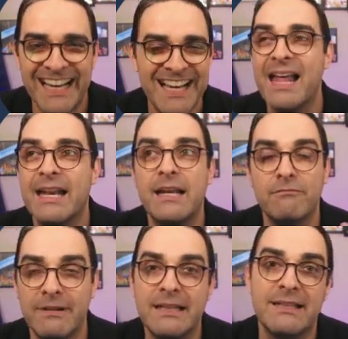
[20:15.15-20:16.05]
And
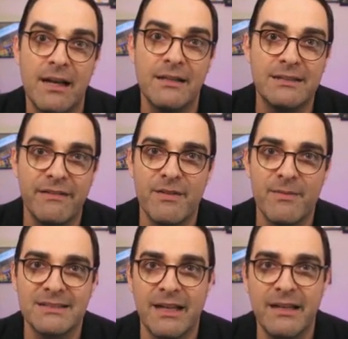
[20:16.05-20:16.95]
it really does give the
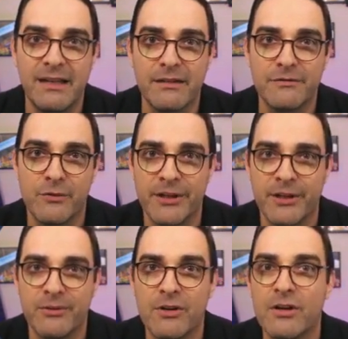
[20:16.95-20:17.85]
best lighting for
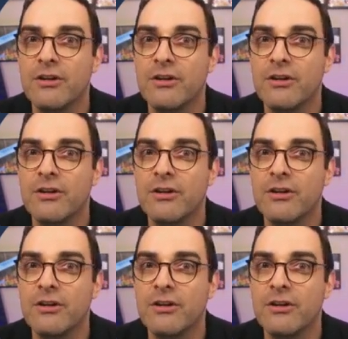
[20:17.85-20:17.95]
you.